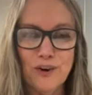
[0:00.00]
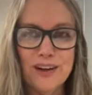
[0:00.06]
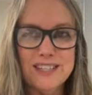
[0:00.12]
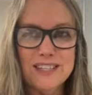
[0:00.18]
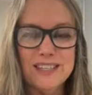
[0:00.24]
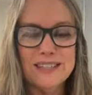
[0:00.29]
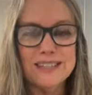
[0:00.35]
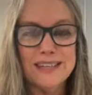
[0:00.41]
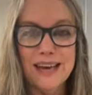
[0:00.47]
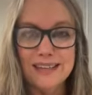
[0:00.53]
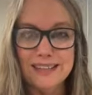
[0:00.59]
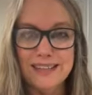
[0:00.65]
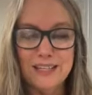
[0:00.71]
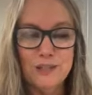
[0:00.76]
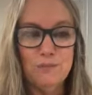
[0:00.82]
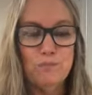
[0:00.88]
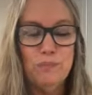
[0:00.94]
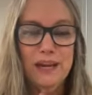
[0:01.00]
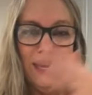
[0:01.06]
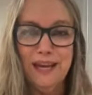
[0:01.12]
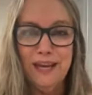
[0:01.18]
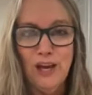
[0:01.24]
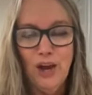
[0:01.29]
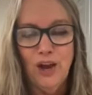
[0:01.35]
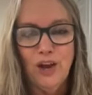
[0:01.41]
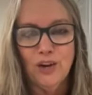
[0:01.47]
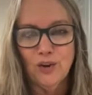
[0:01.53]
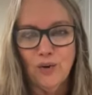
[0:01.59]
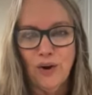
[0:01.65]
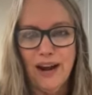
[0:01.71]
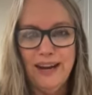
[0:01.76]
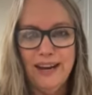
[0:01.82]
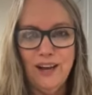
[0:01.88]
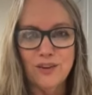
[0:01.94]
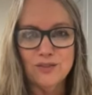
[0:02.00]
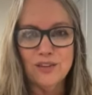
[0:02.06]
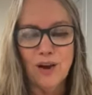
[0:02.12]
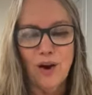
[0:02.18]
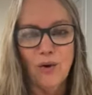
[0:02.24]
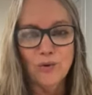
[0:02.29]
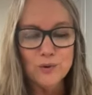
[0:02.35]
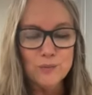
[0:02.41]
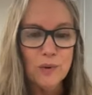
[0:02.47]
us to set these big grandiose goals,